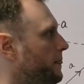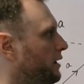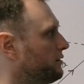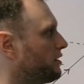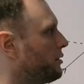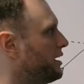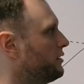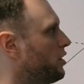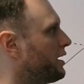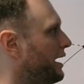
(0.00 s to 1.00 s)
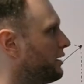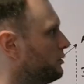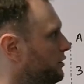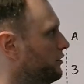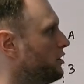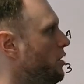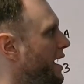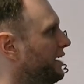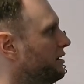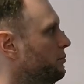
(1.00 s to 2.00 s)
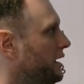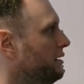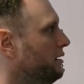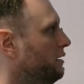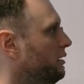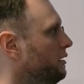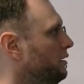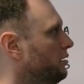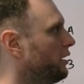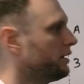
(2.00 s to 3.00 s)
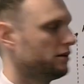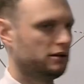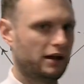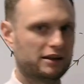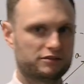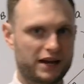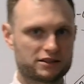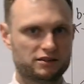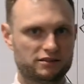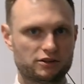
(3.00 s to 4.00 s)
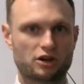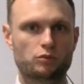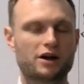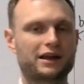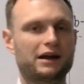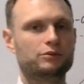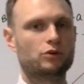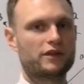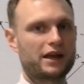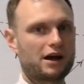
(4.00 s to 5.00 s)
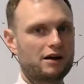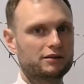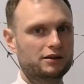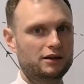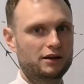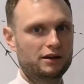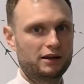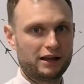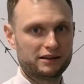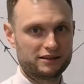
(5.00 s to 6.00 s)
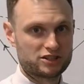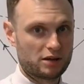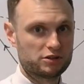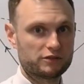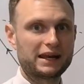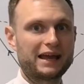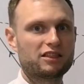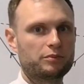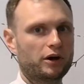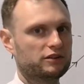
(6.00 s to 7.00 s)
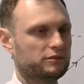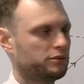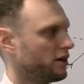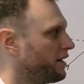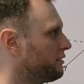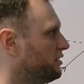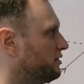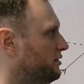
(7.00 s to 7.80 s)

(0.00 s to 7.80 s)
So here you've got an angle. If you know A and B, like as vectors, you can work out what they are as in terms of a length by using Pythagoras.